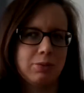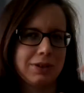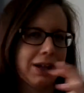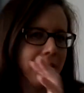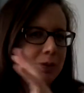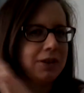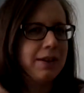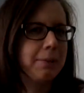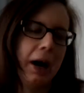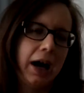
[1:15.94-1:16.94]
kind of was in
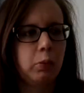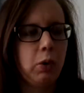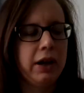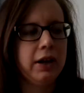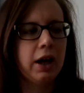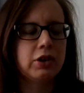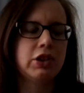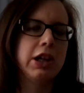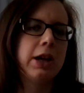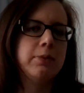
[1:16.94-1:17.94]
the back. When it
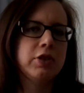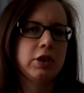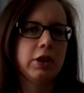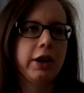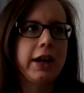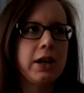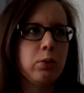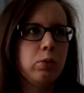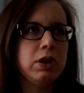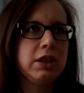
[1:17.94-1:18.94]
actually came to our eight
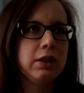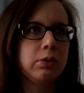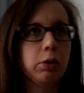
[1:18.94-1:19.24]
week,